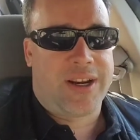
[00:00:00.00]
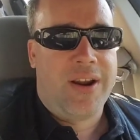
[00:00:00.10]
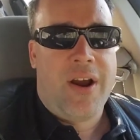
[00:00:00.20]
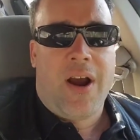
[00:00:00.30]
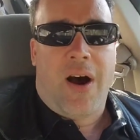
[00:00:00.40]

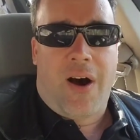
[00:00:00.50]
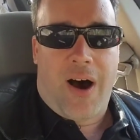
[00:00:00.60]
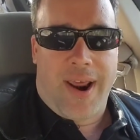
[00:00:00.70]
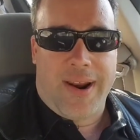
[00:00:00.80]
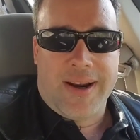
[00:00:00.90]
on it.
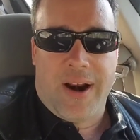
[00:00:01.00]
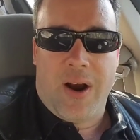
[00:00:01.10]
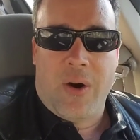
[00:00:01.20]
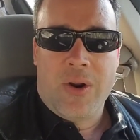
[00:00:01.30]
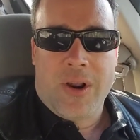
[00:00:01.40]
You know,
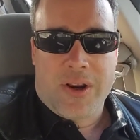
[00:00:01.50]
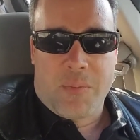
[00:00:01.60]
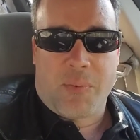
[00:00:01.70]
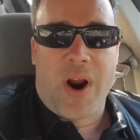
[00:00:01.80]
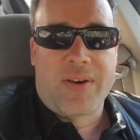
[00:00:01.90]
you're
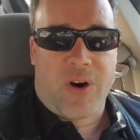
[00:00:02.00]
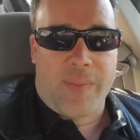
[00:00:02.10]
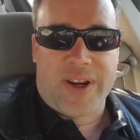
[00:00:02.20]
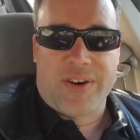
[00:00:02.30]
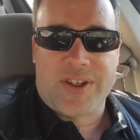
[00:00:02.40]
breadcrumbing
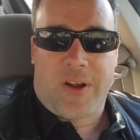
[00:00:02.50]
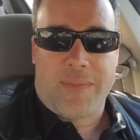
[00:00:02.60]
yourself, man. You